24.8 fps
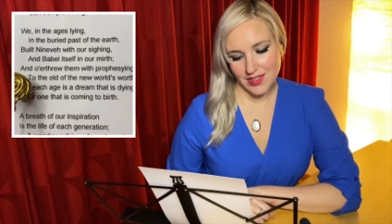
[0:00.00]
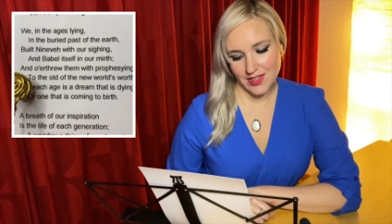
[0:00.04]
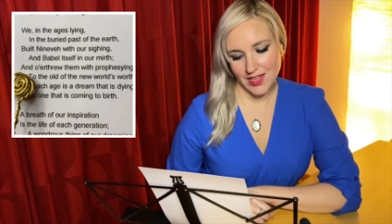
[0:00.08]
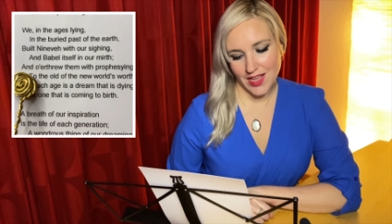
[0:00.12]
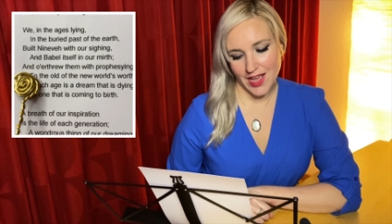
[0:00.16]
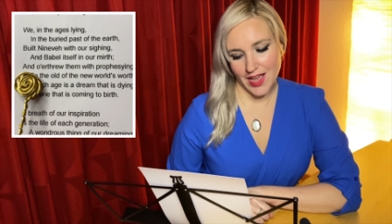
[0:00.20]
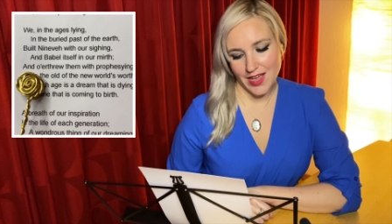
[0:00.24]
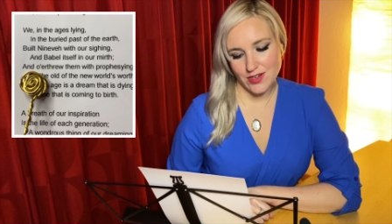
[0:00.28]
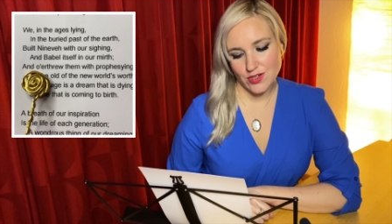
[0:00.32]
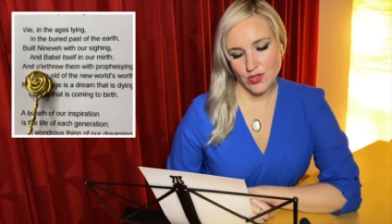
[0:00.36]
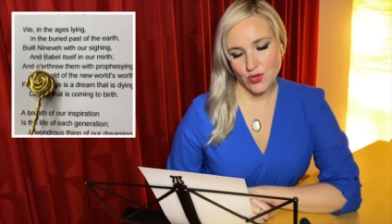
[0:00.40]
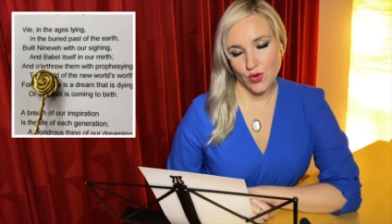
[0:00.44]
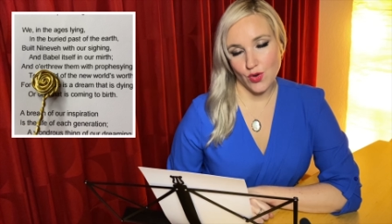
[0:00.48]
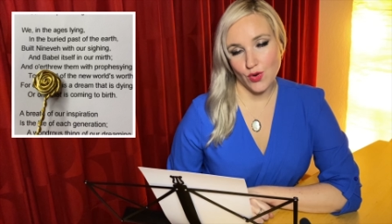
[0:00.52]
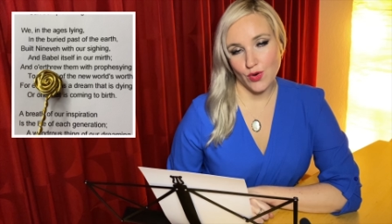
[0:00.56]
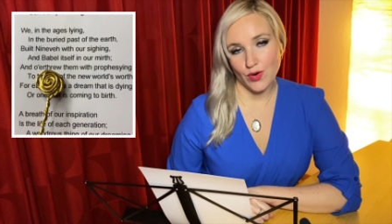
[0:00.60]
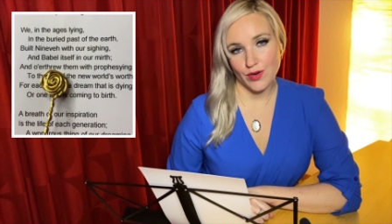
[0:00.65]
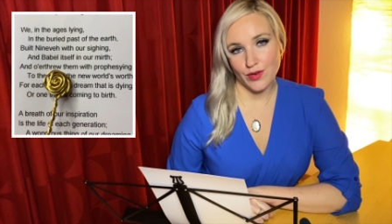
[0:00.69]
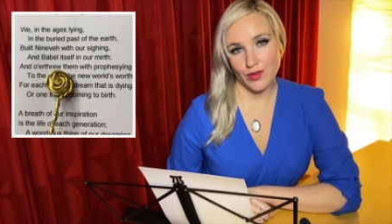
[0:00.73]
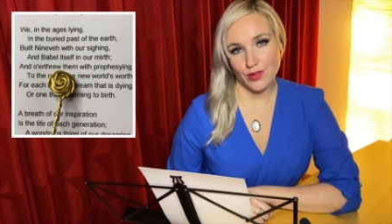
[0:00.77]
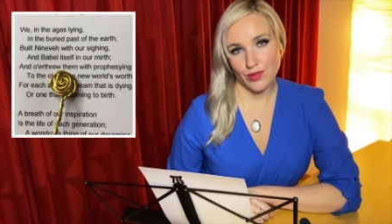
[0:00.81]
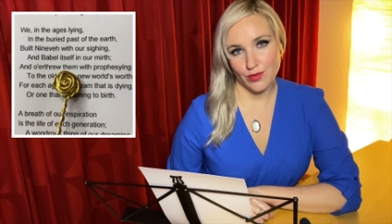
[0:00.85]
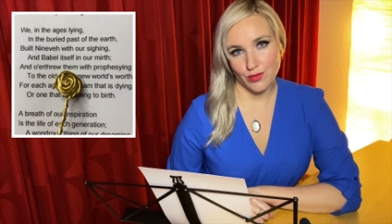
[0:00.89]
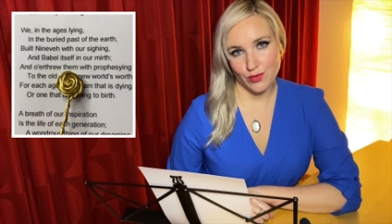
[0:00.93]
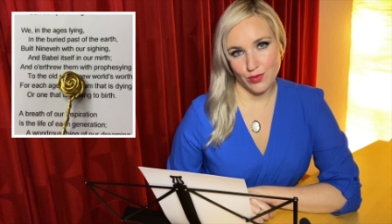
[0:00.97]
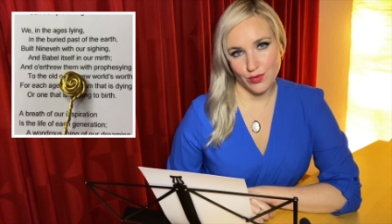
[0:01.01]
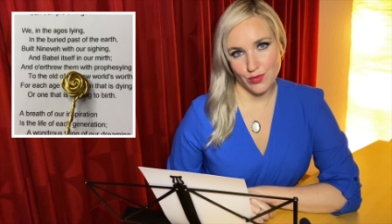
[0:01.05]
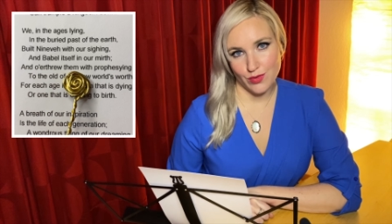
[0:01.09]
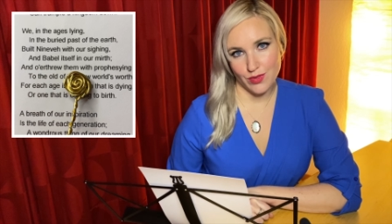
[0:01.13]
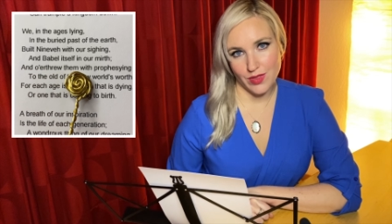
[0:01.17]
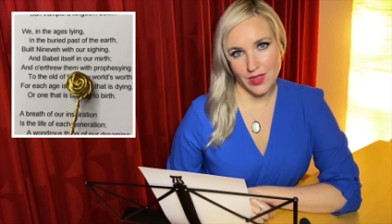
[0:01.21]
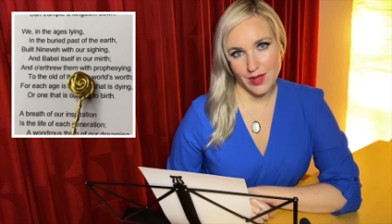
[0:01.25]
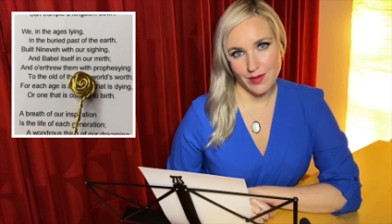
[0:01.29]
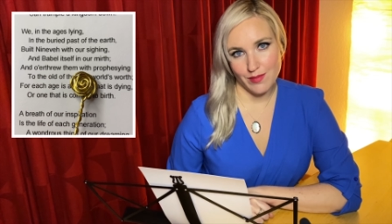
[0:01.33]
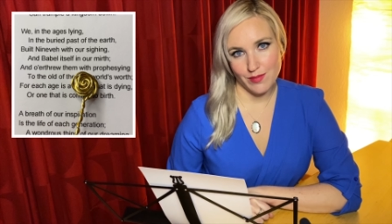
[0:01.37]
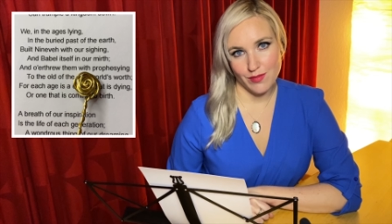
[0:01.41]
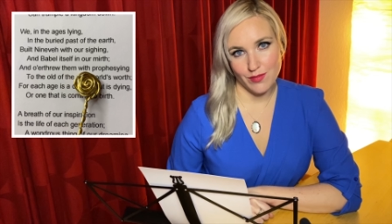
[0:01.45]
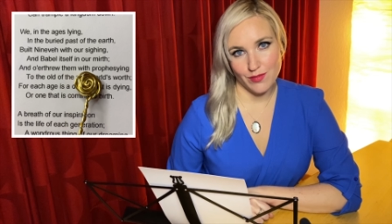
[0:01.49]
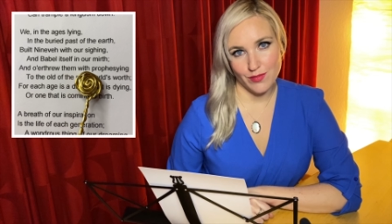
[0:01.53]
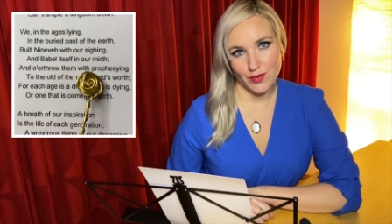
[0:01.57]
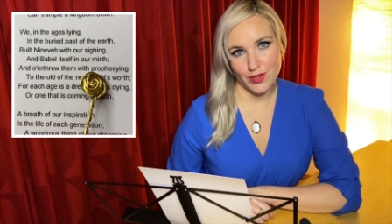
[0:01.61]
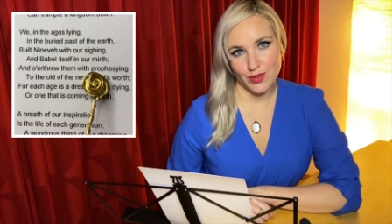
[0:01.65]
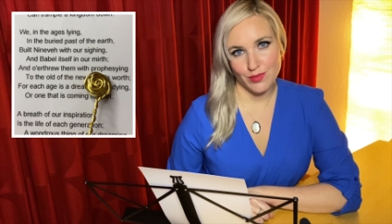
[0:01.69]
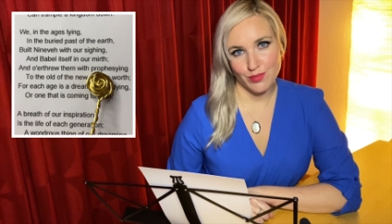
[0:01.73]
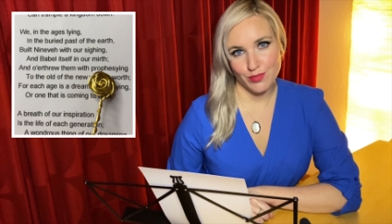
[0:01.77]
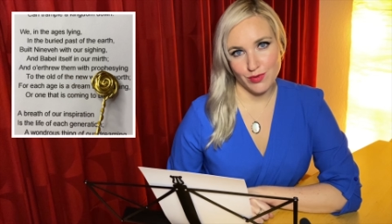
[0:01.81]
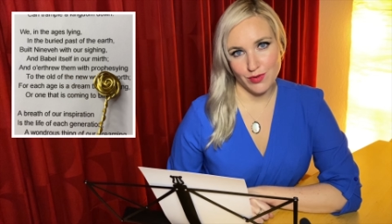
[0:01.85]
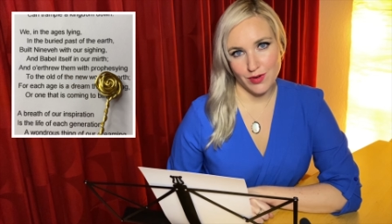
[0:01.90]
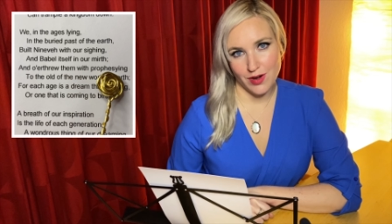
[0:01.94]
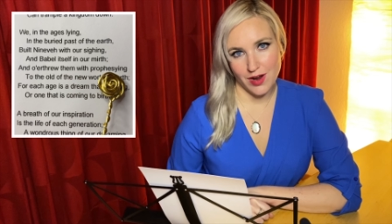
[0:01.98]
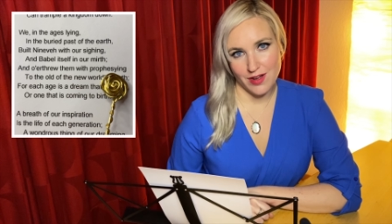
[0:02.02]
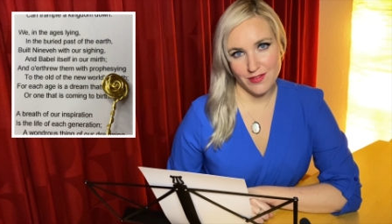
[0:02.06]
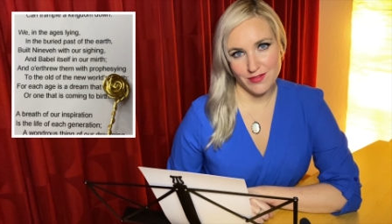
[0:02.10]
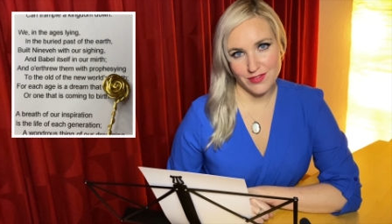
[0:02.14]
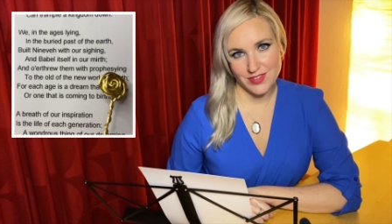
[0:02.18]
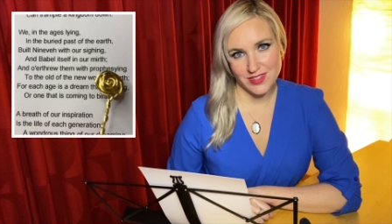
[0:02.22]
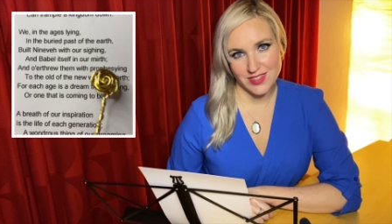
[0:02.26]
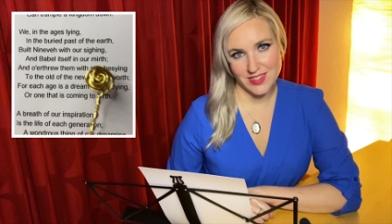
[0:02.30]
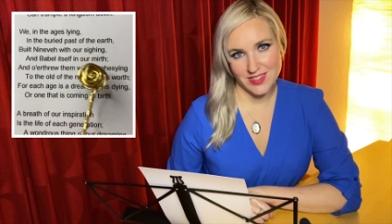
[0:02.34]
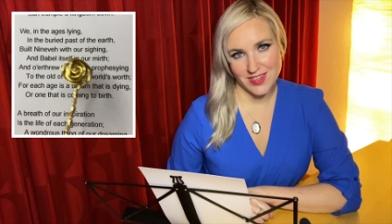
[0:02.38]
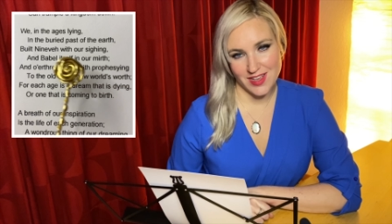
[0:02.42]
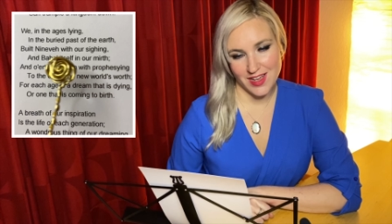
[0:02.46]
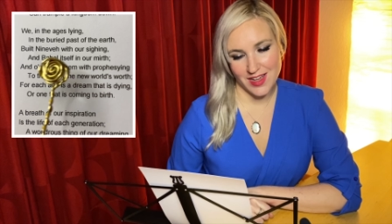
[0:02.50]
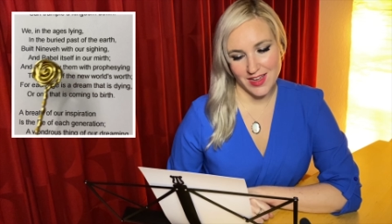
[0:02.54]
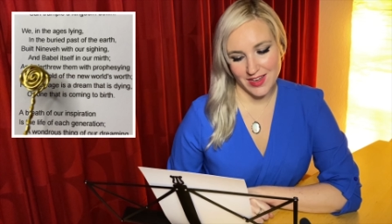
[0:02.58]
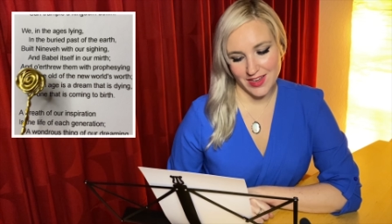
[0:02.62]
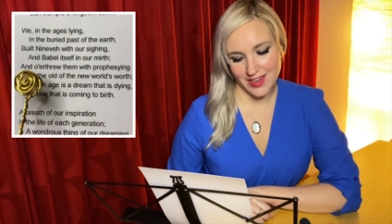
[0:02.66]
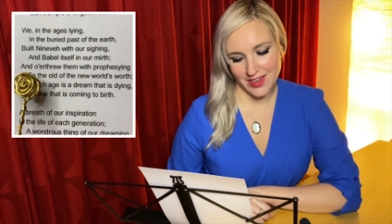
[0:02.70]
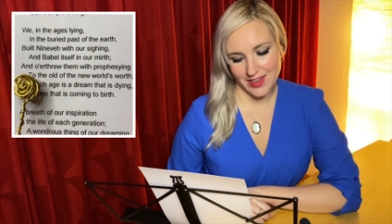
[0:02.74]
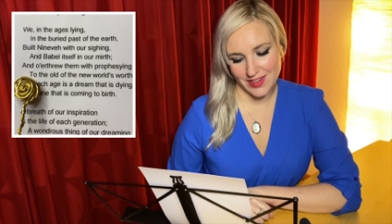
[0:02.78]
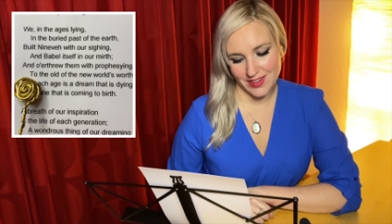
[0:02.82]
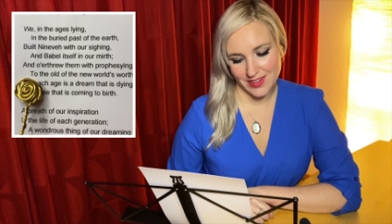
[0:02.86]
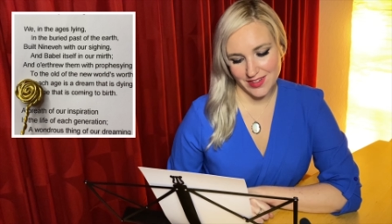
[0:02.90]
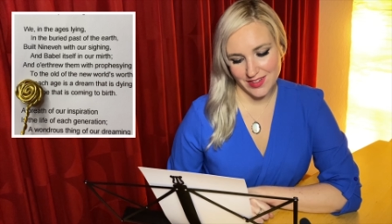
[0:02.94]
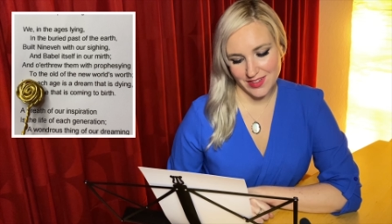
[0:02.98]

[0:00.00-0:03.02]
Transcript: and or through them with prophesying